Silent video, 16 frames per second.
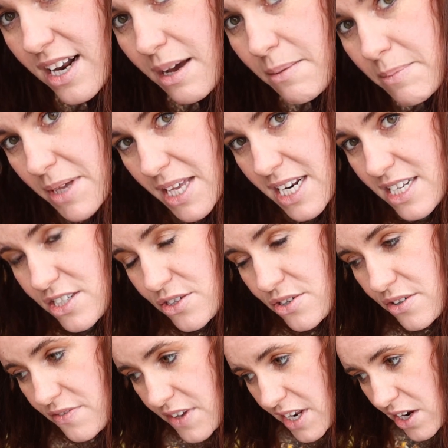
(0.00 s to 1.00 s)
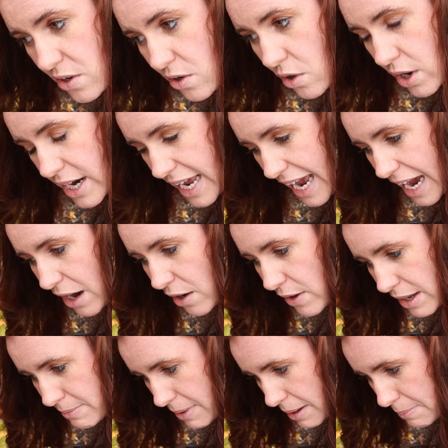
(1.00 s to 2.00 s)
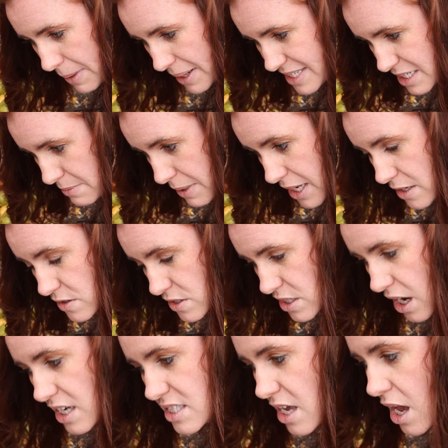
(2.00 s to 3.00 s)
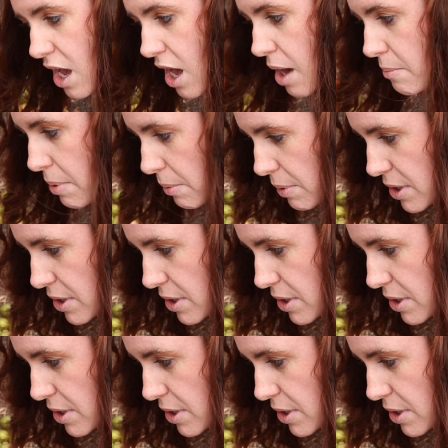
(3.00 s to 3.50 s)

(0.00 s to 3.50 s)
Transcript: I'm gonna do a video on how I make my tomato sauce, but